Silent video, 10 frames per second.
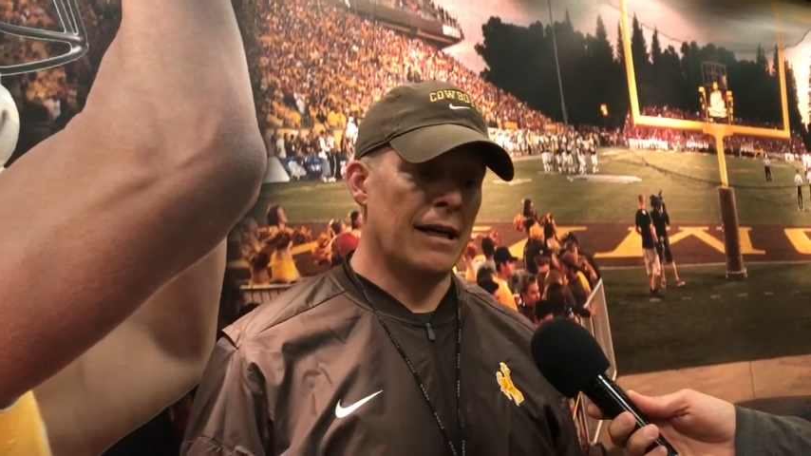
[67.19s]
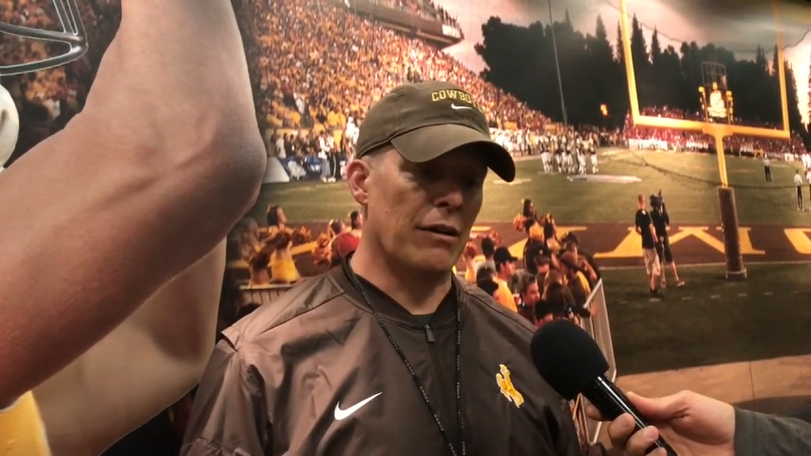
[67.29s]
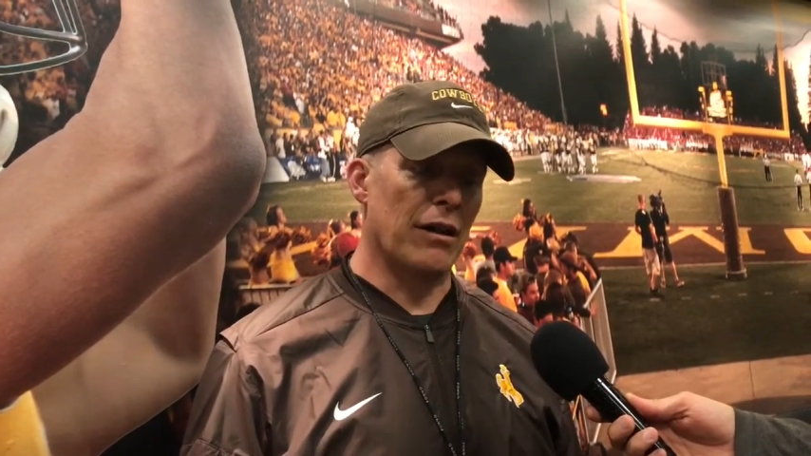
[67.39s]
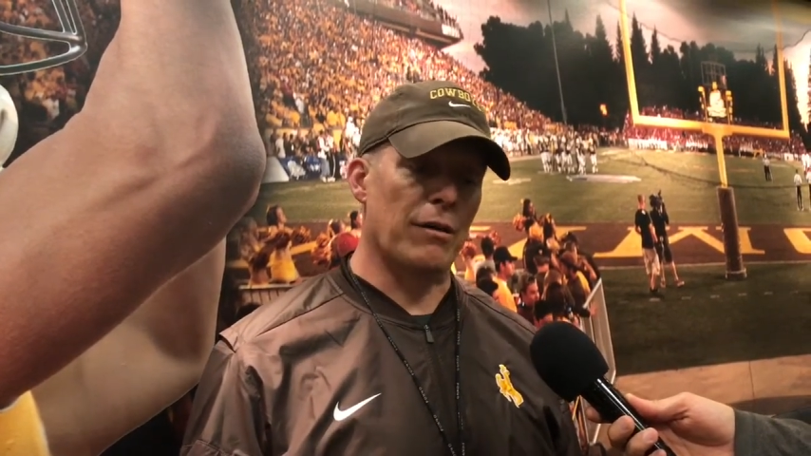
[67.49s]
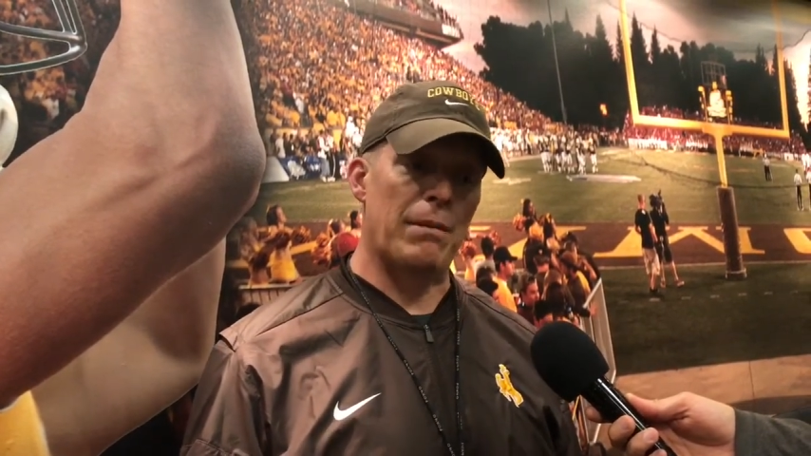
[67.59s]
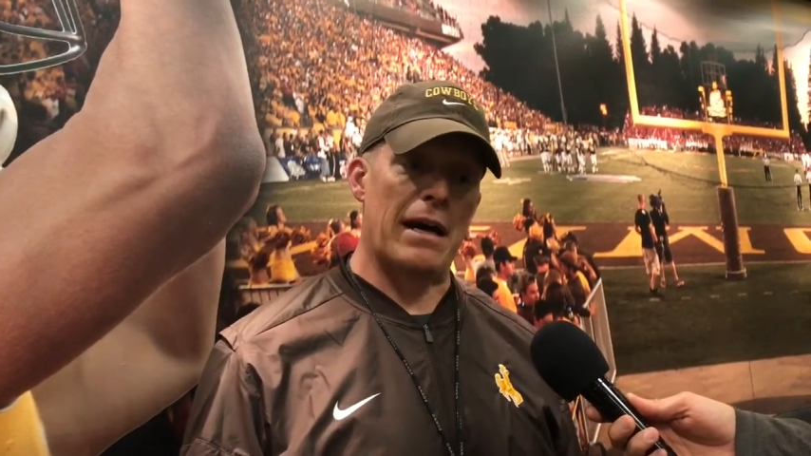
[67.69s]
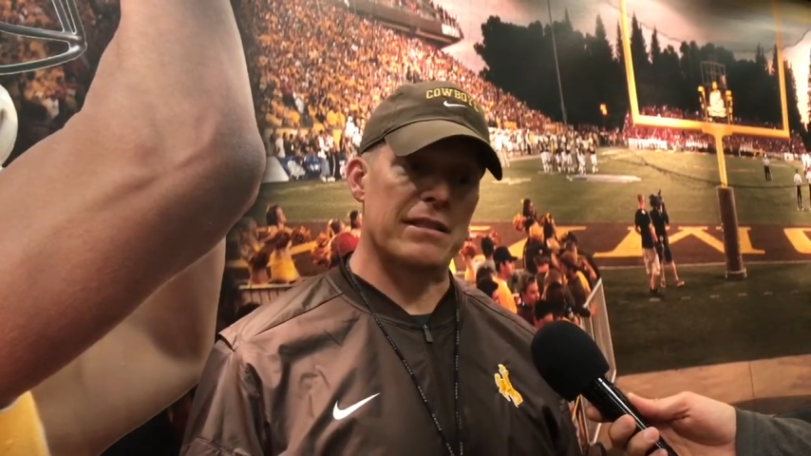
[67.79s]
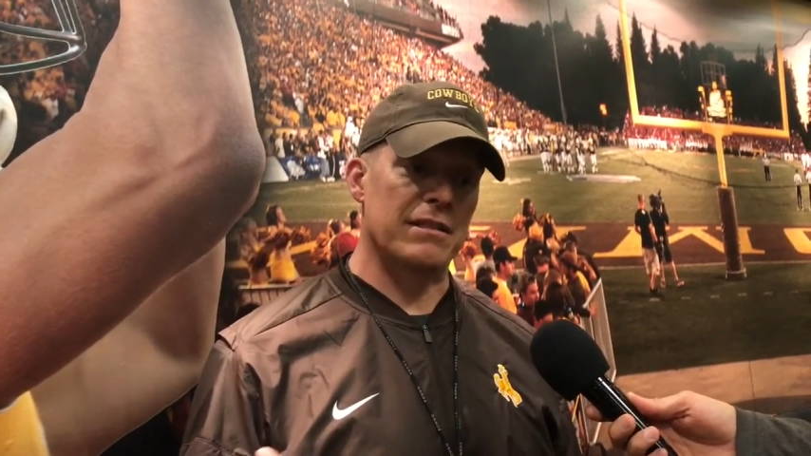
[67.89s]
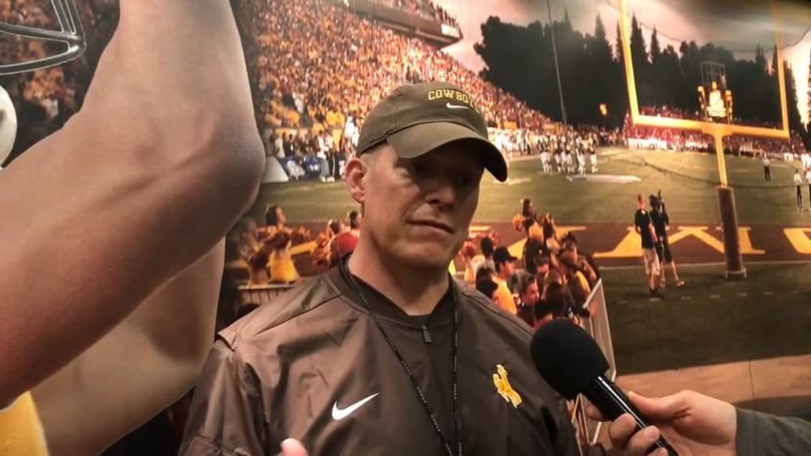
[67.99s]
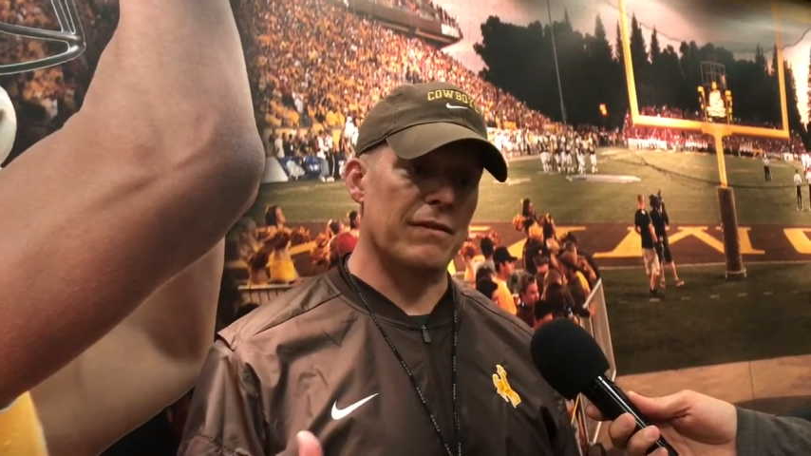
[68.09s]
You know, another
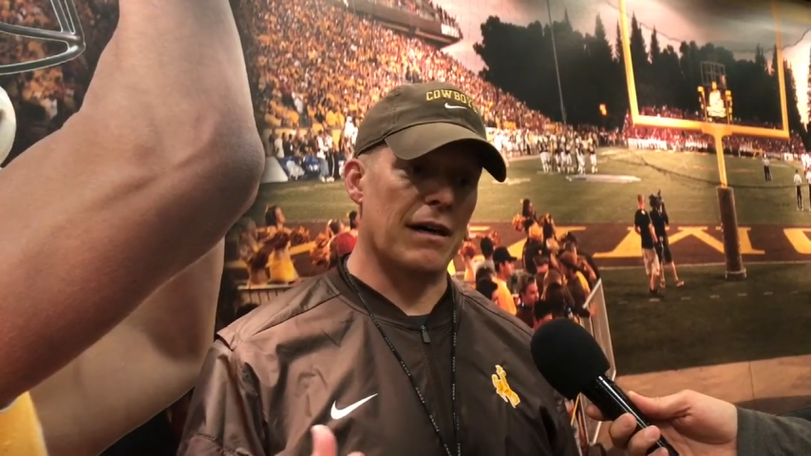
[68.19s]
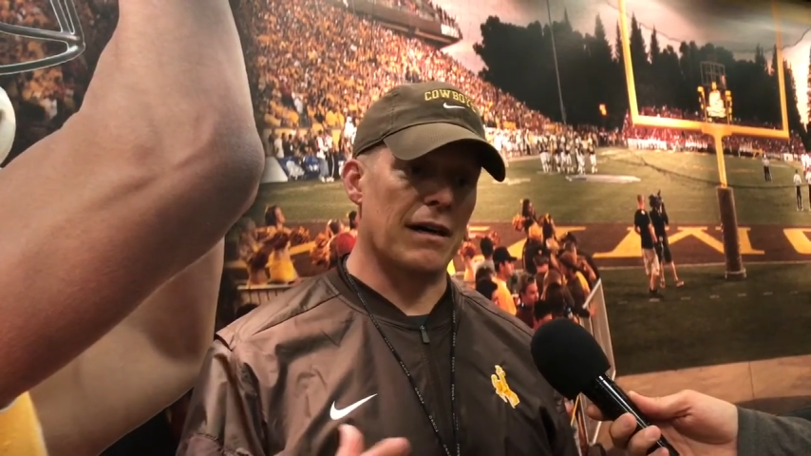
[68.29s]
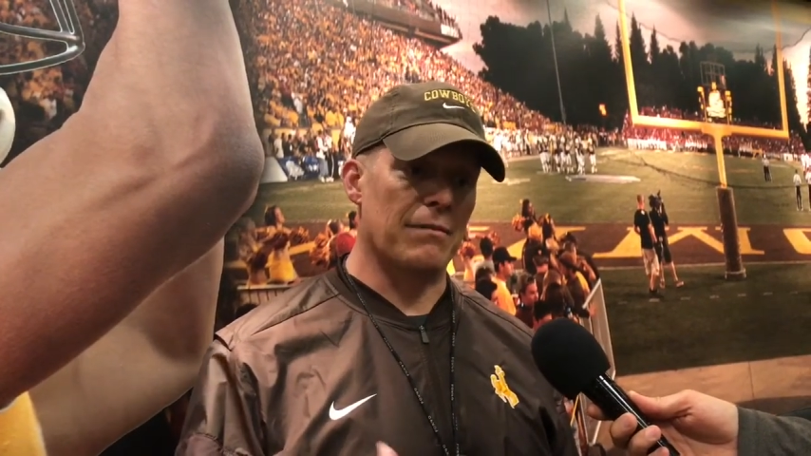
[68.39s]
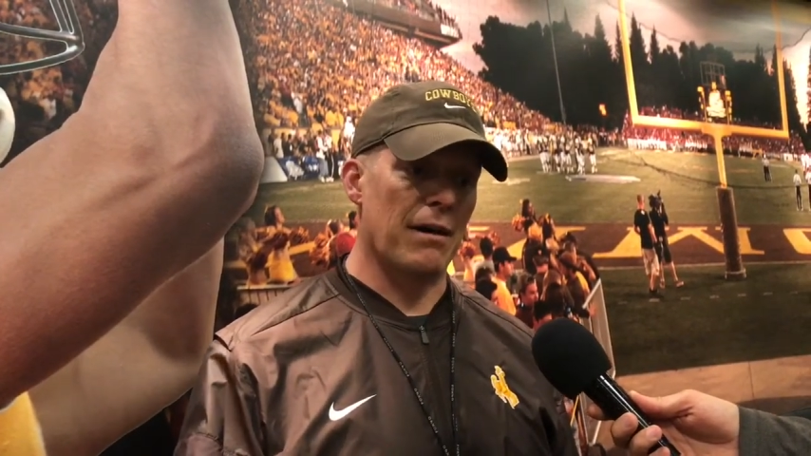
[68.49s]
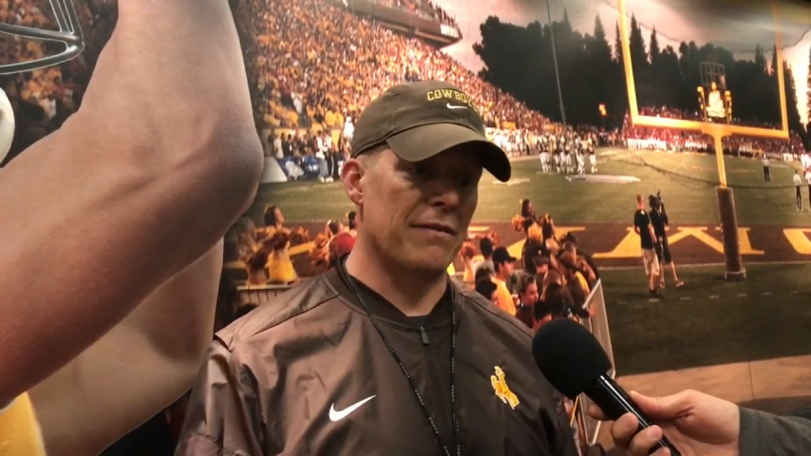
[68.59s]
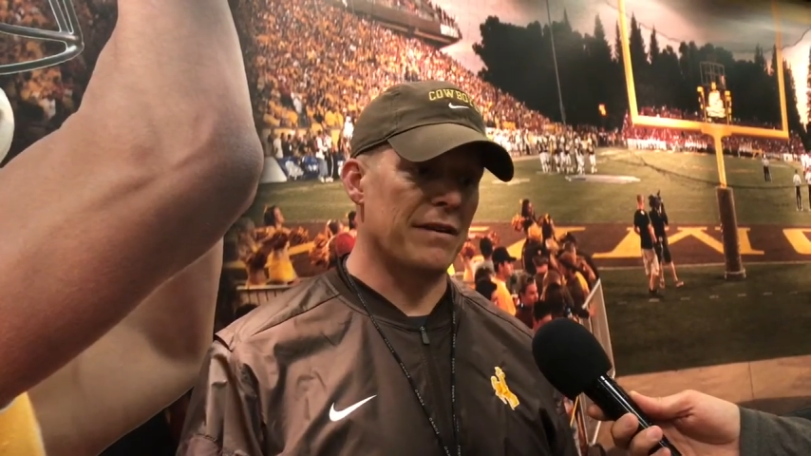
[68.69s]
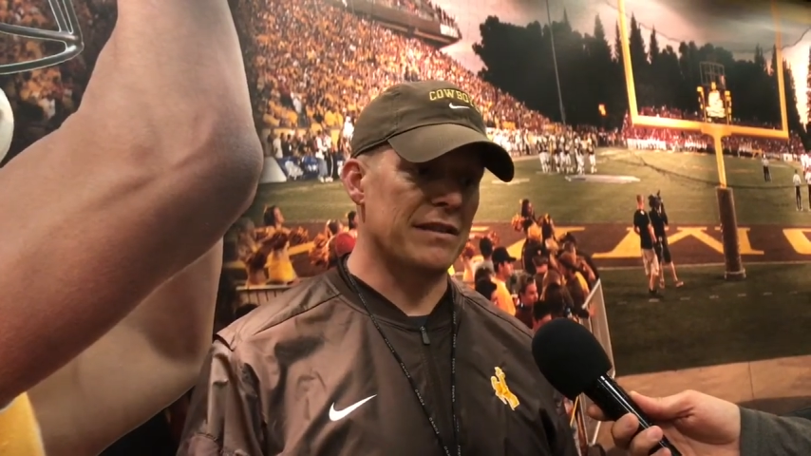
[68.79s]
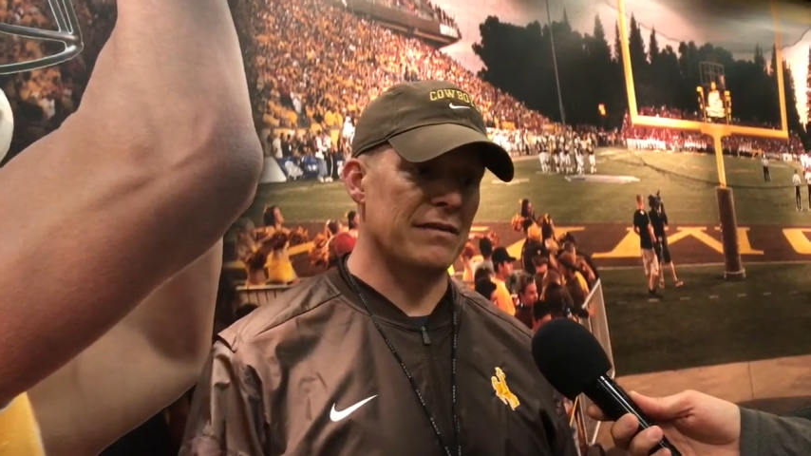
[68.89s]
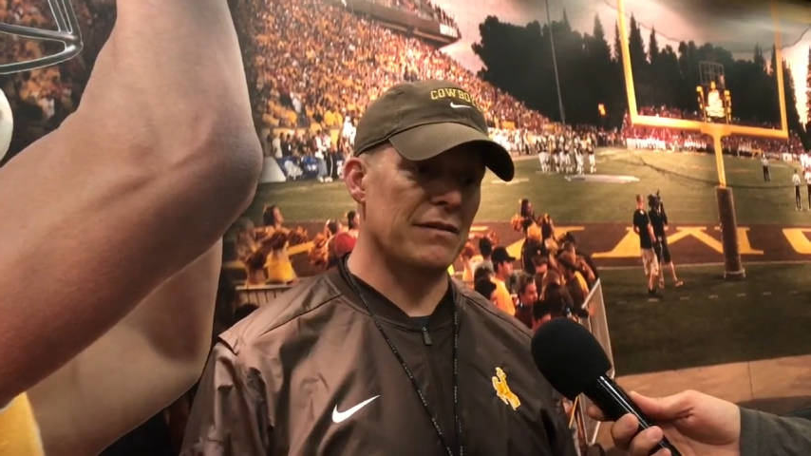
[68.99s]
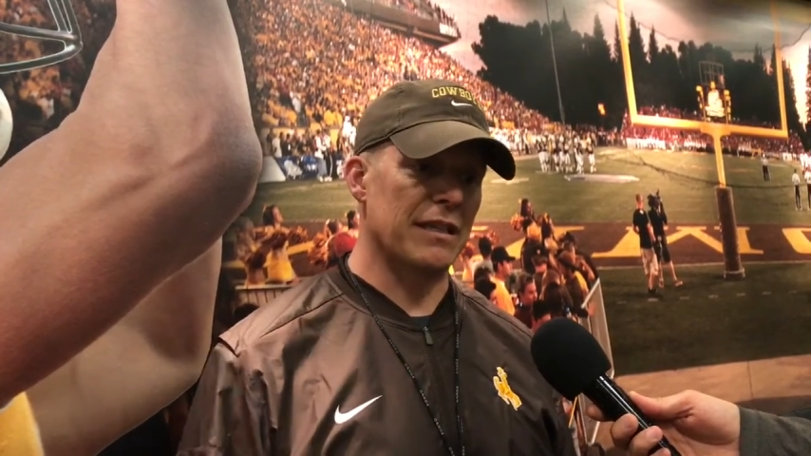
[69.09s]
positive
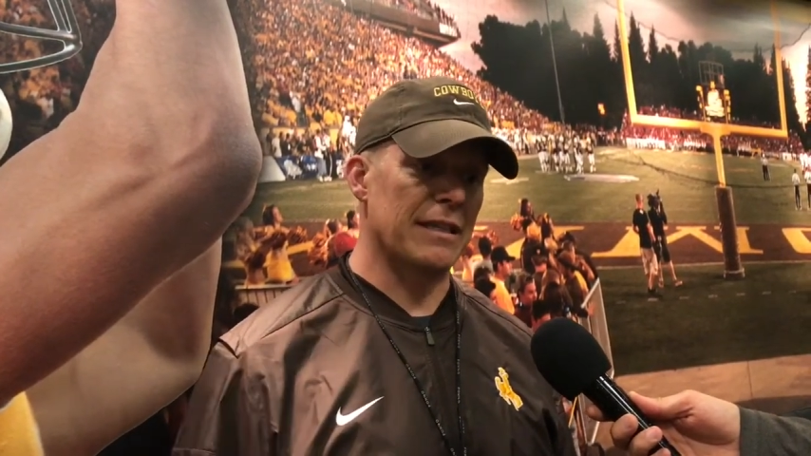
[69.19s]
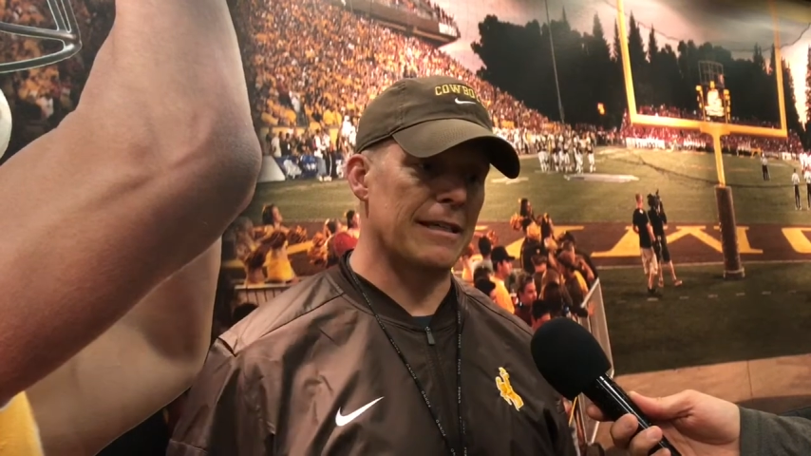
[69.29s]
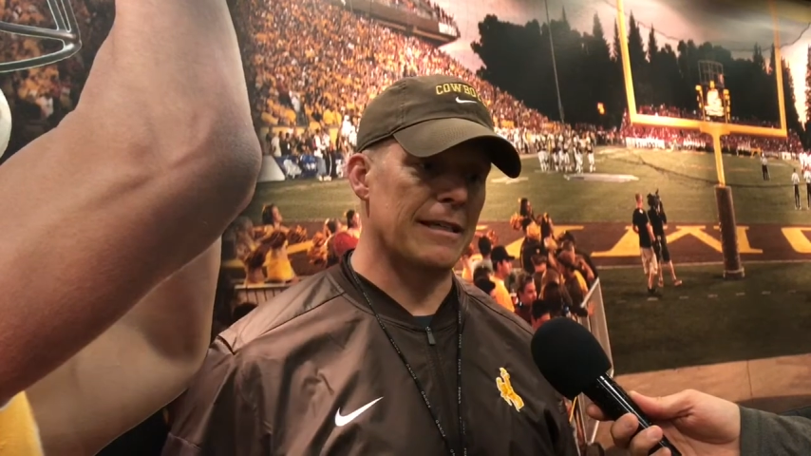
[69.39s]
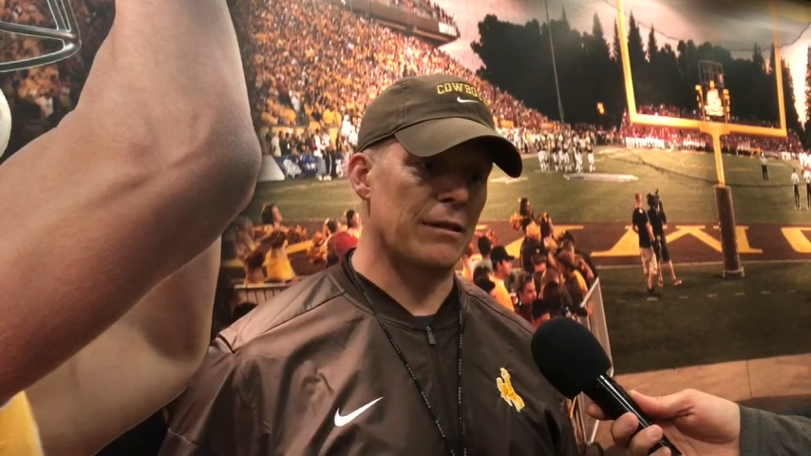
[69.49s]
offensively,